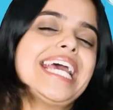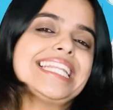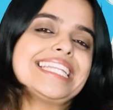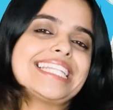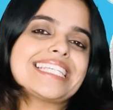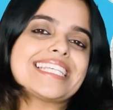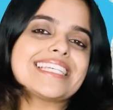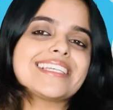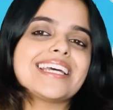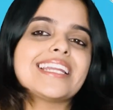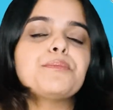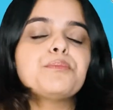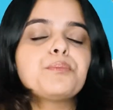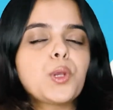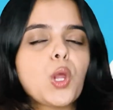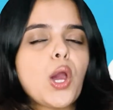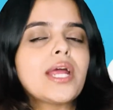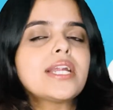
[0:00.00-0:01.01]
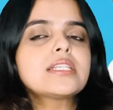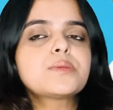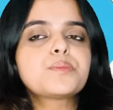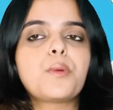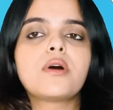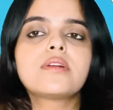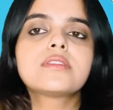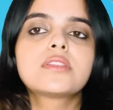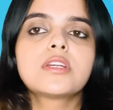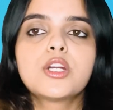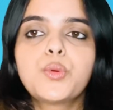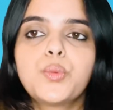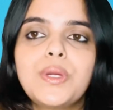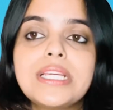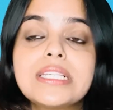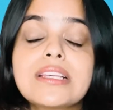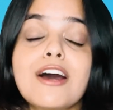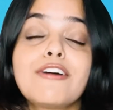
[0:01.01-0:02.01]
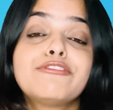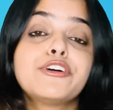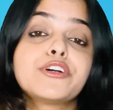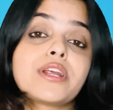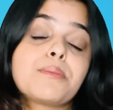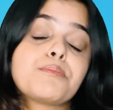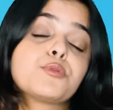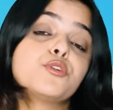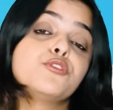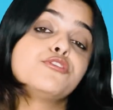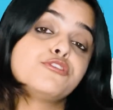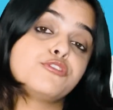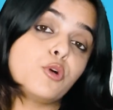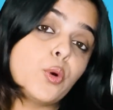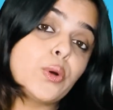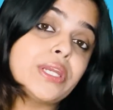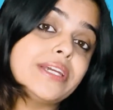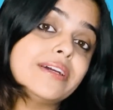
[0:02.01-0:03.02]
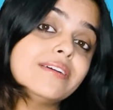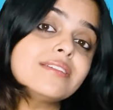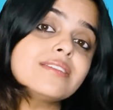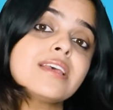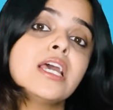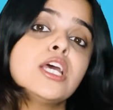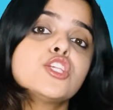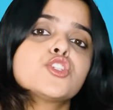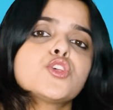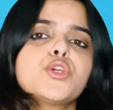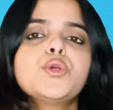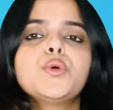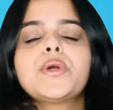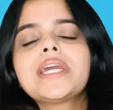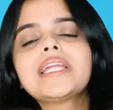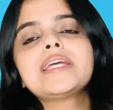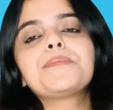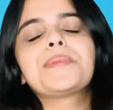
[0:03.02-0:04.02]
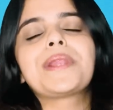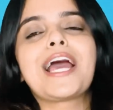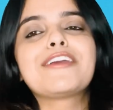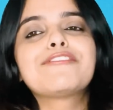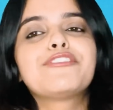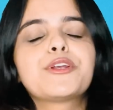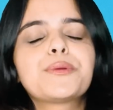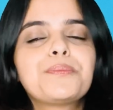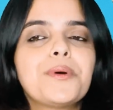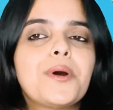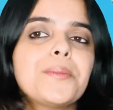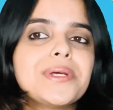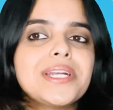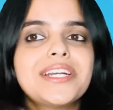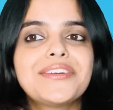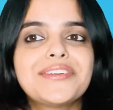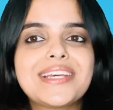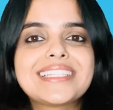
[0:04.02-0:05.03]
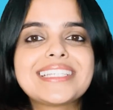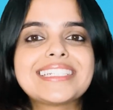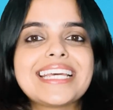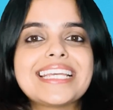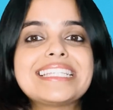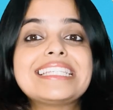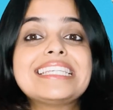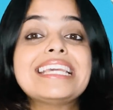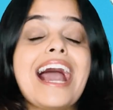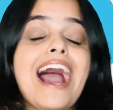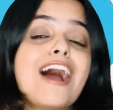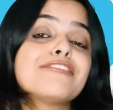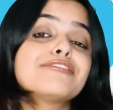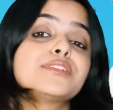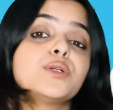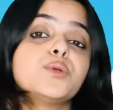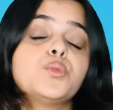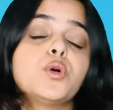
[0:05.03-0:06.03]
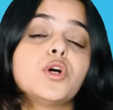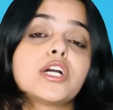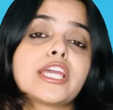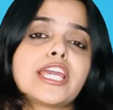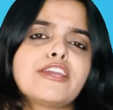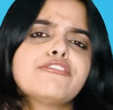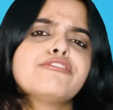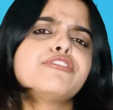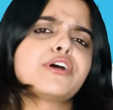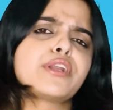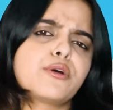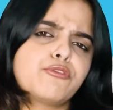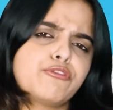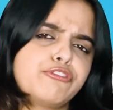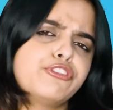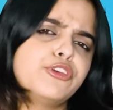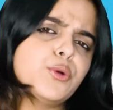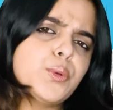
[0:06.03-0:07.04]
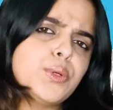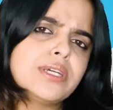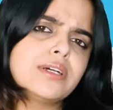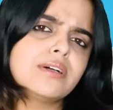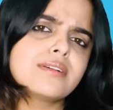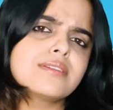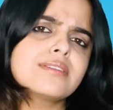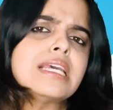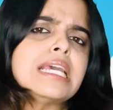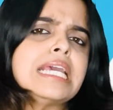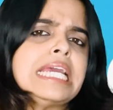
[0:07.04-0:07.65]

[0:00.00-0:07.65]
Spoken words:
This is an employer-sponsored visa for up to 4 years, so you can apply for permanent residency after working for a few years.